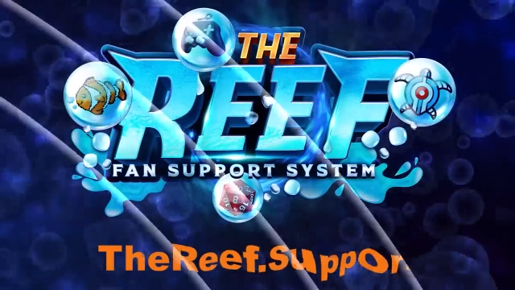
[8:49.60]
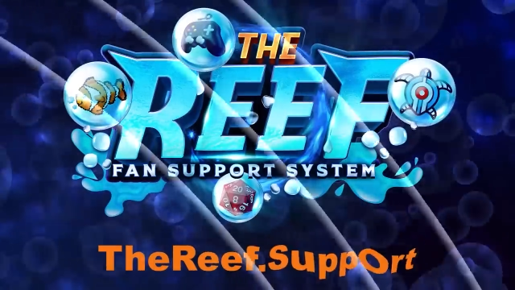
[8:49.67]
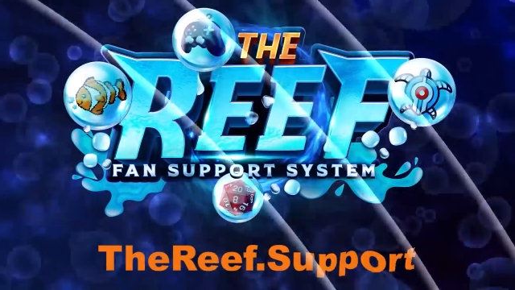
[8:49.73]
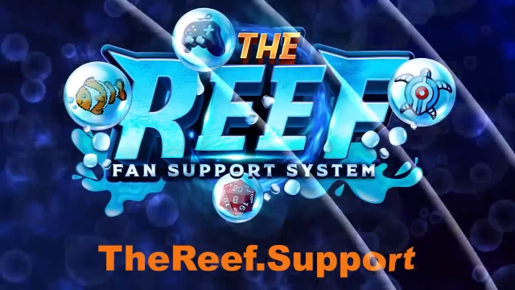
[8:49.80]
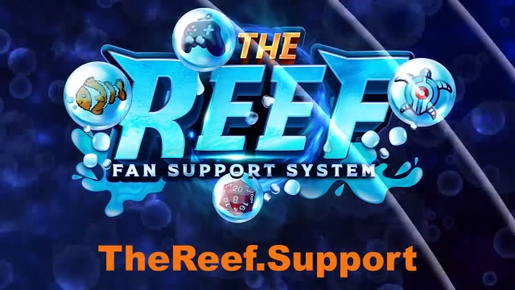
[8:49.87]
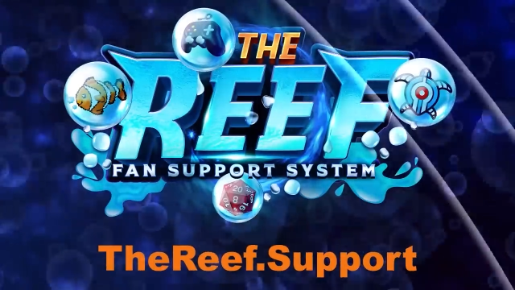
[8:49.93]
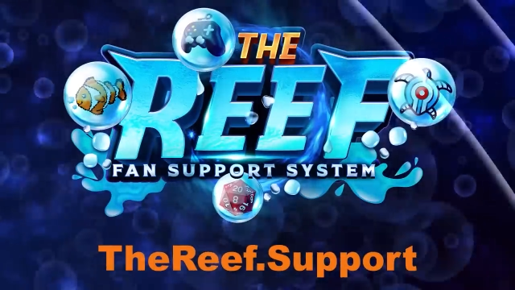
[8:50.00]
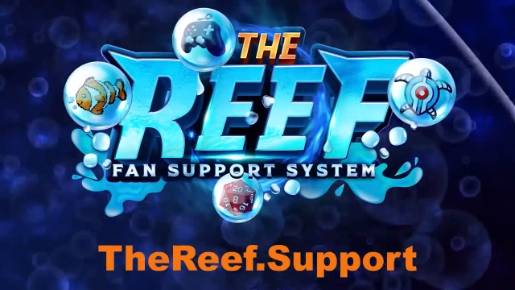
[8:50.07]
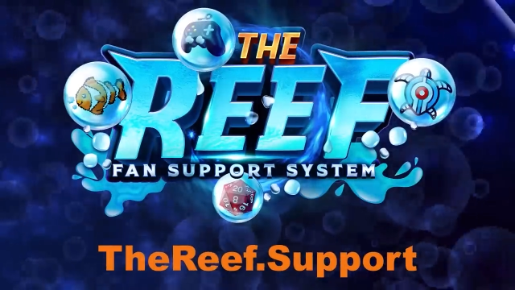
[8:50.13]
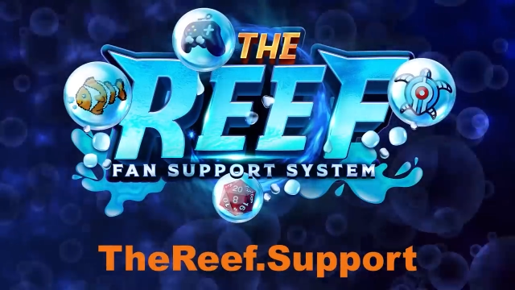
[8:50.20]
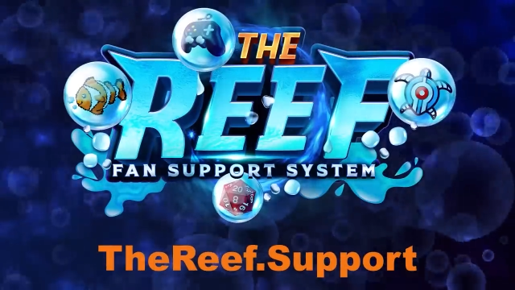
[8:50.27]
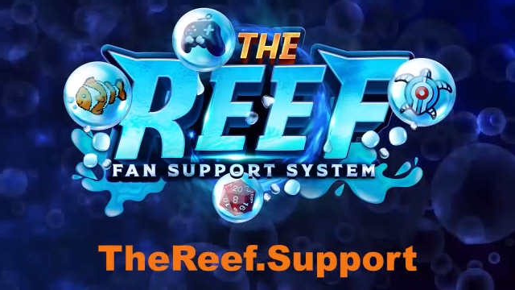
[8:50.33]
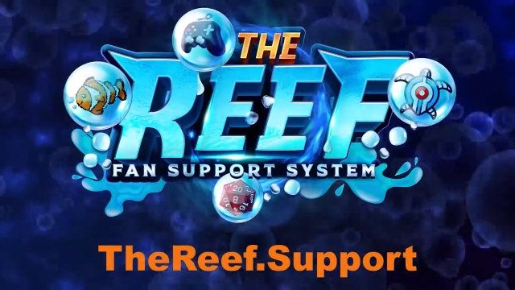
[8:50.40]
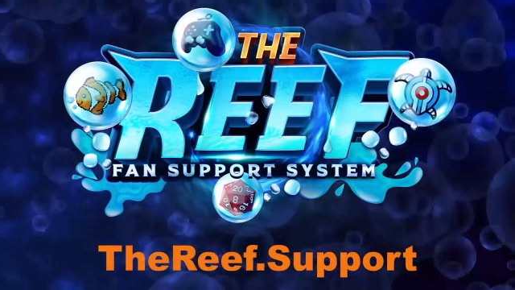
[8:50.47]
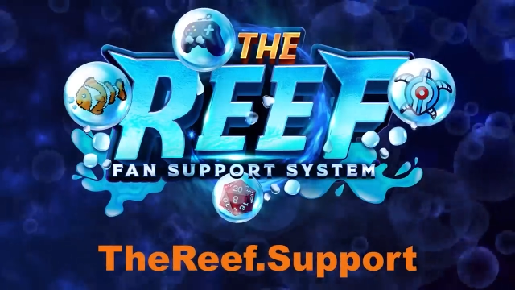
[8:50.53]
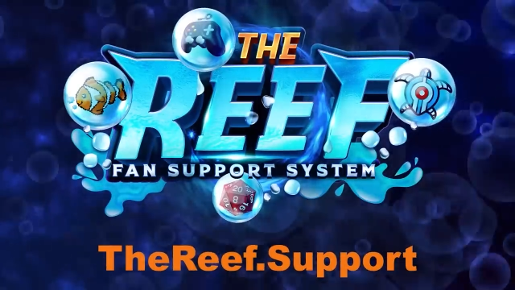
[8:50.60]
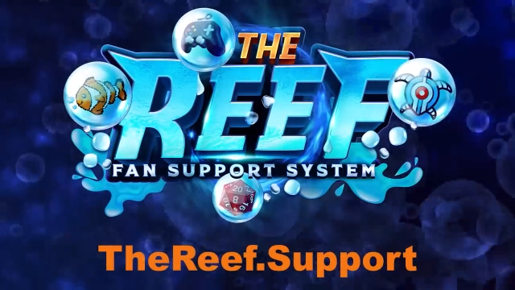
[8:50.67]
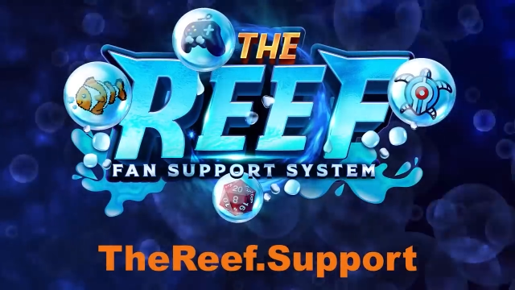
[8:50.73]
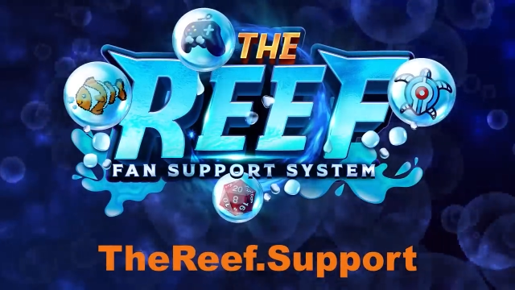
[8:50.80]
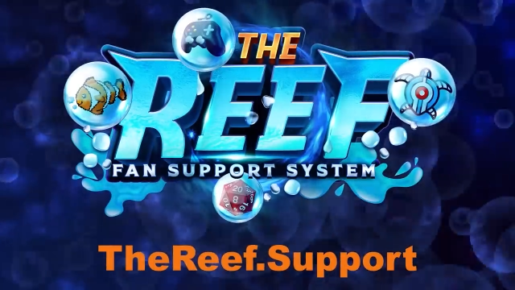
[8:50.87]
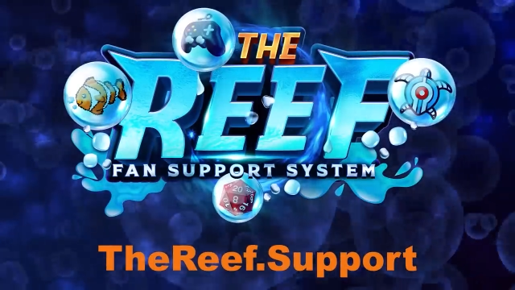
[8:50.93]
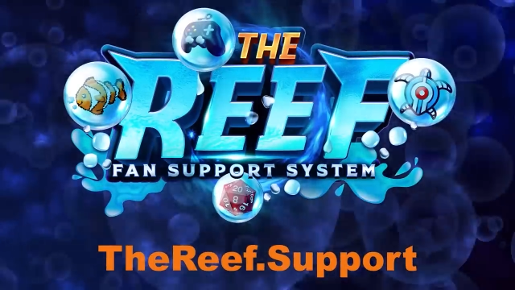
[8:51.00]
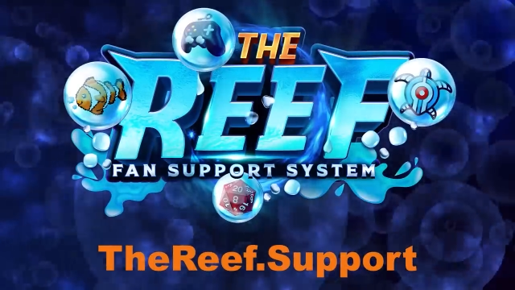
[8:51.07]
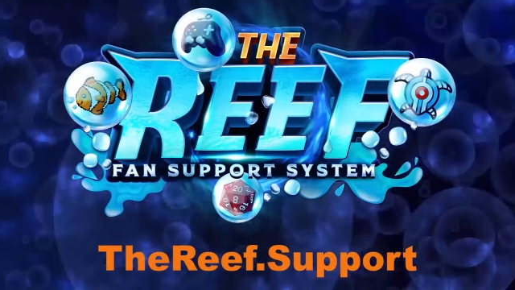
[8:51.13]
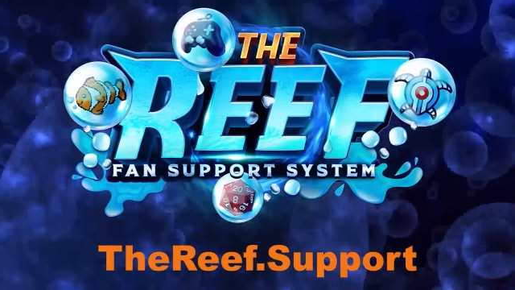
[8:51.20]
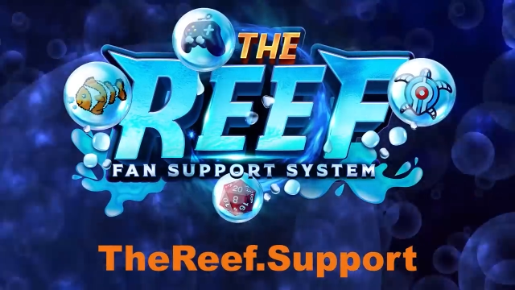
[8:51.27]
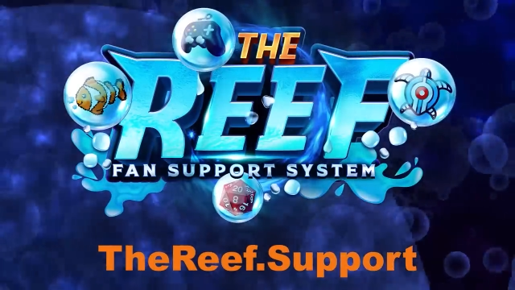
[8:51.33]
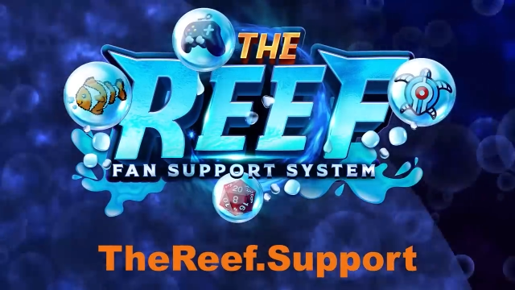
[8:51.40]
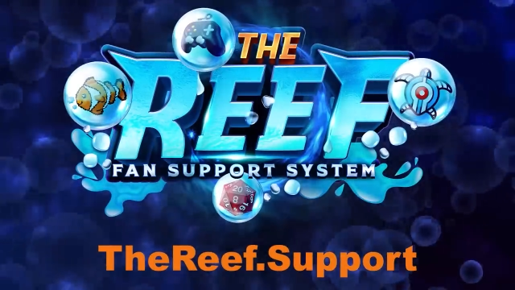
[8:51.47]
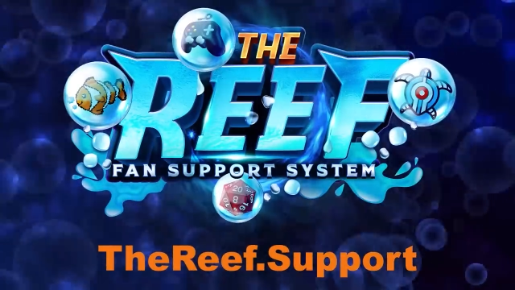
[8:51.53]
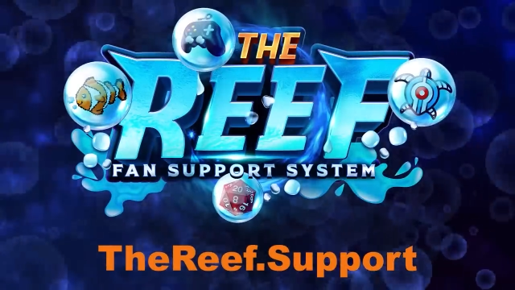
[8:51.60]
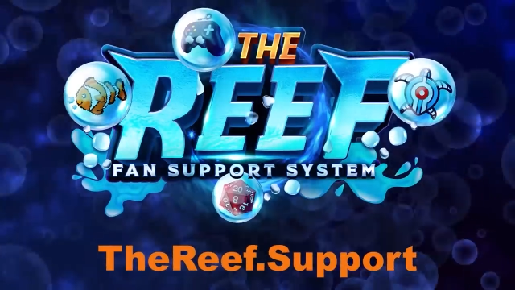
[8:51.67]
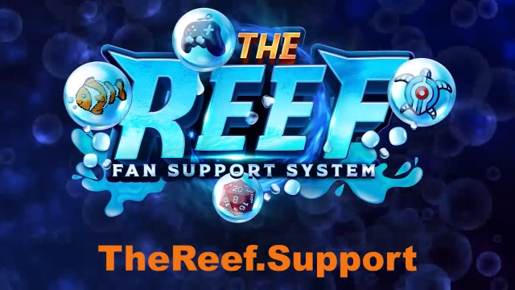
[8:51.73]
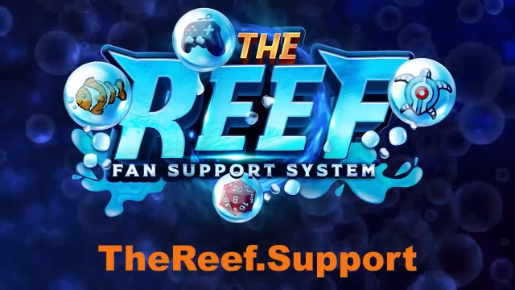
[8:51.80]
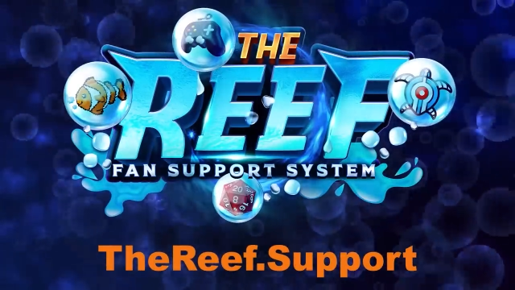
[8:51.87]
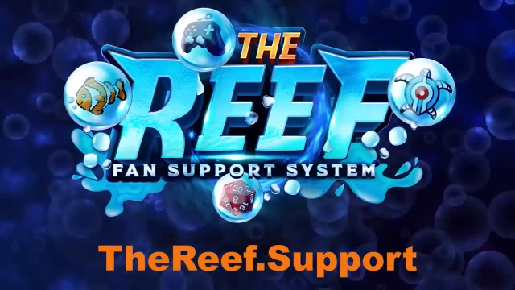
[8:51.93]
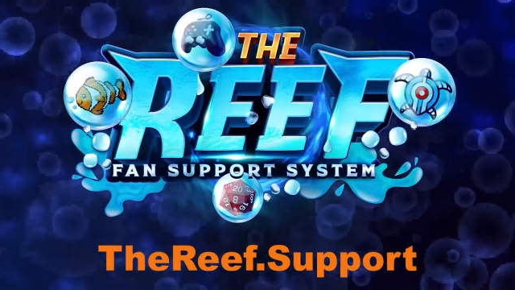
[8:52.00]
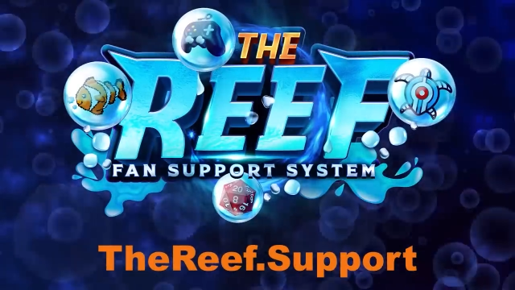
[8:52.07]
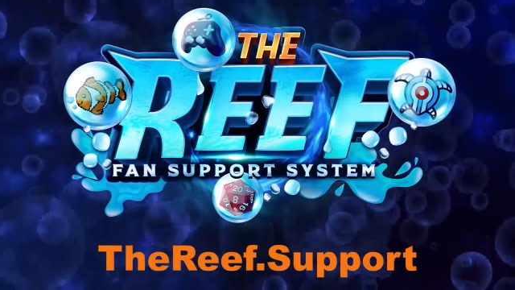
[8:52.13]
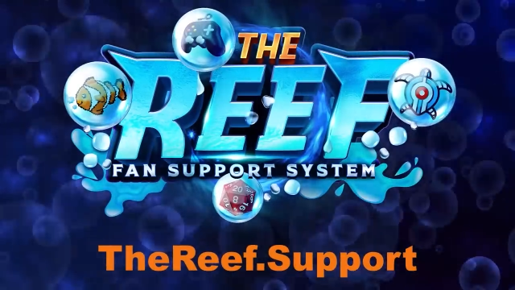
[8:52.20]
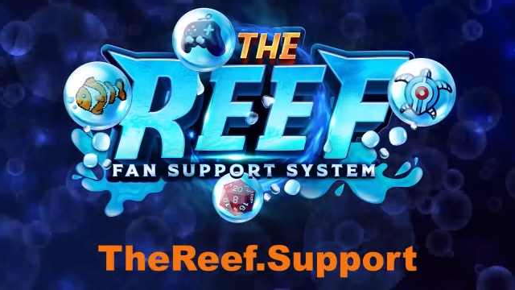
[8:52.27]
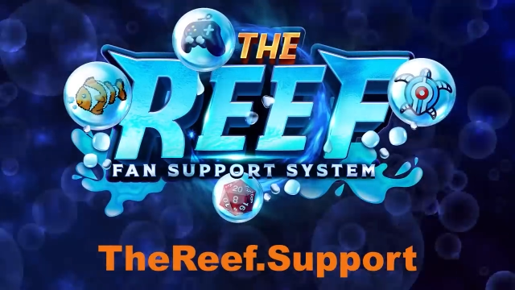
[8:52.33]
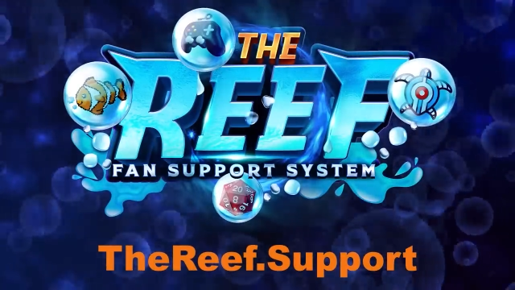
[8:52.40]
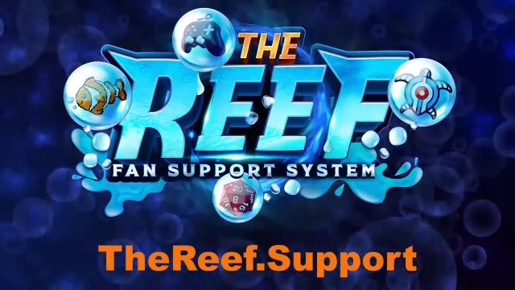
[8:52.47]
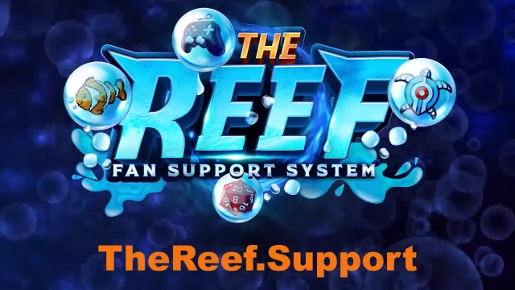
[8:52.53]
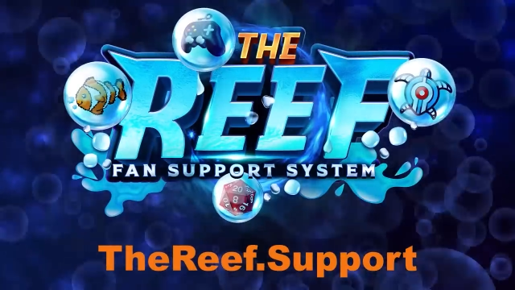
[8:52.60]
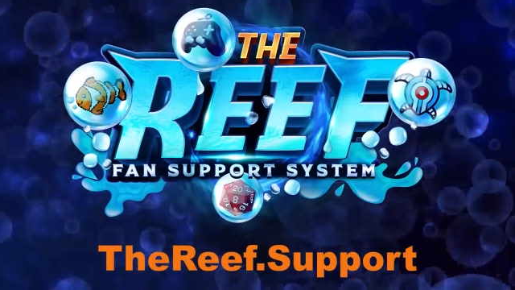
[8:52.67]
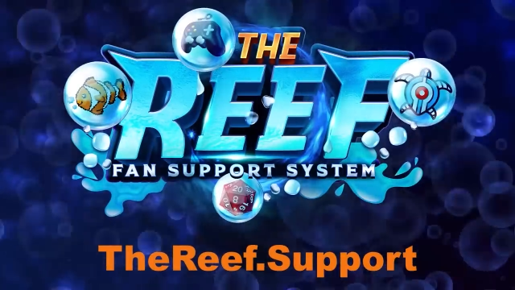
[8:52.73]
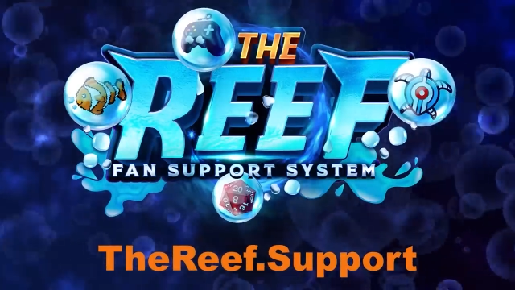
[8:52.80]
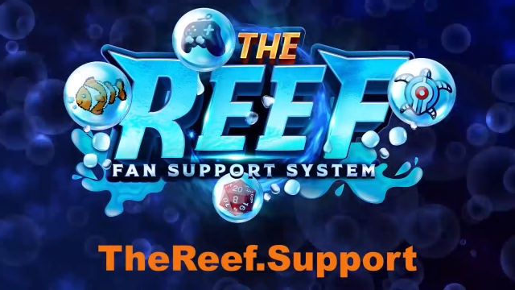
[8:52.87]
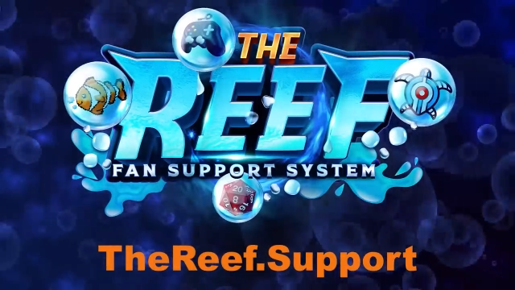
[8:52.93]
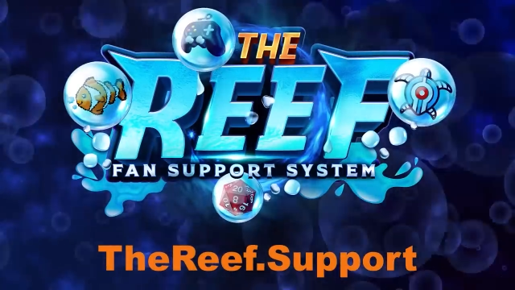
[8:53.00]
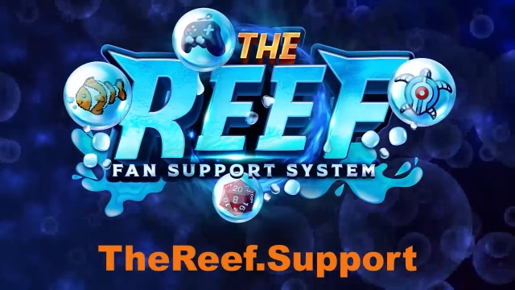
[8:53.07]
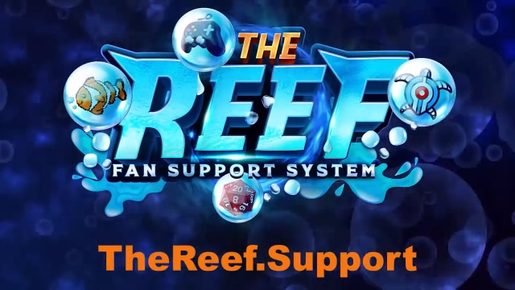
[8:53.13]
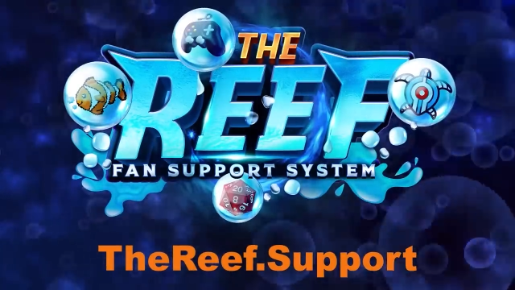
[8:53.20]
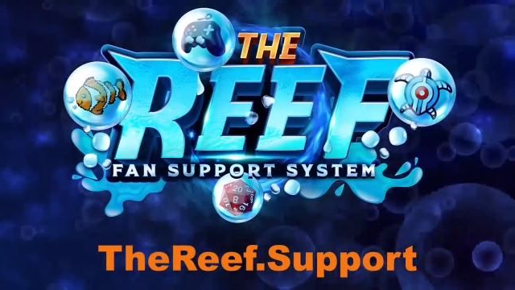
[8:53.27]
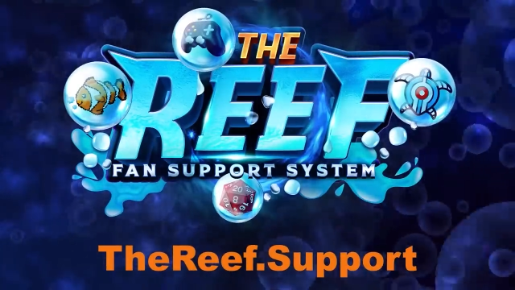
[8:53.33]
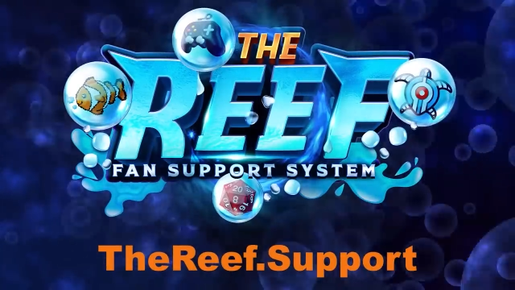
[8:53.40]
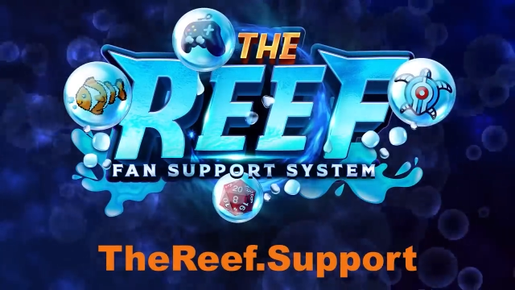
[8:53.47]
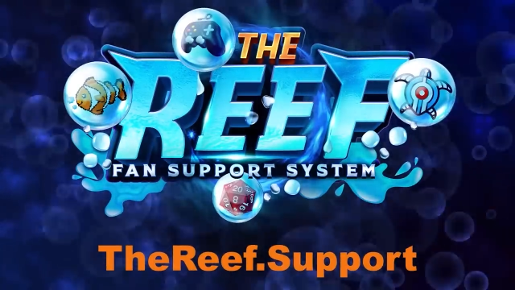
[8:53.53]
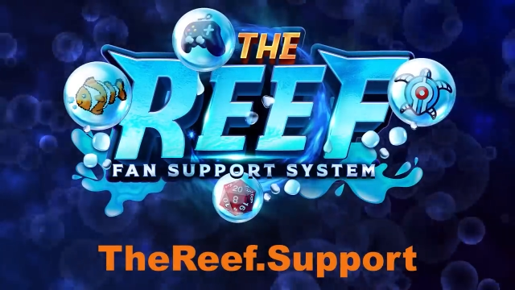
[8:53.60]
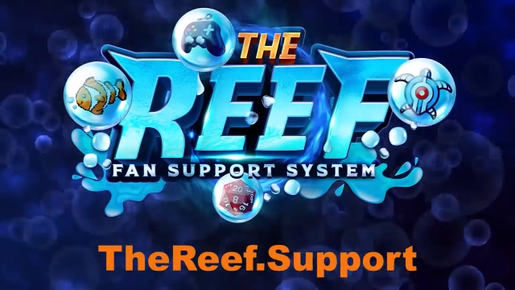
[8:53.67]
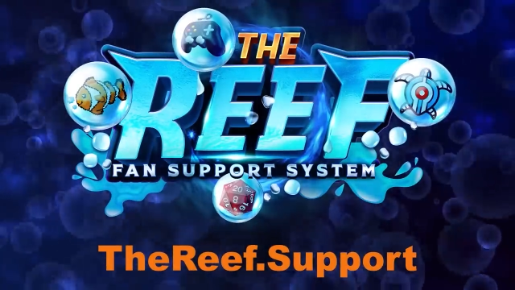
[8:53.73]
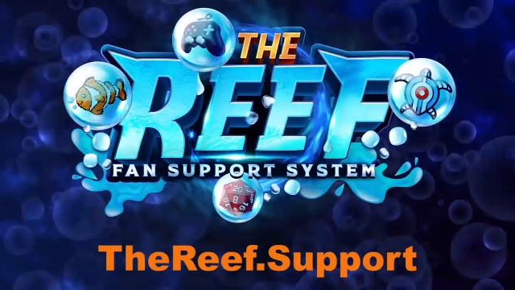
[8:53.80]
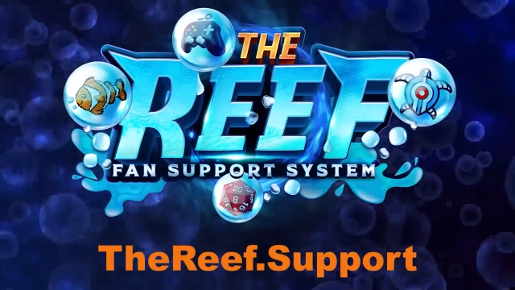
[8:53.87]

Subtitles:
(no speaker visible)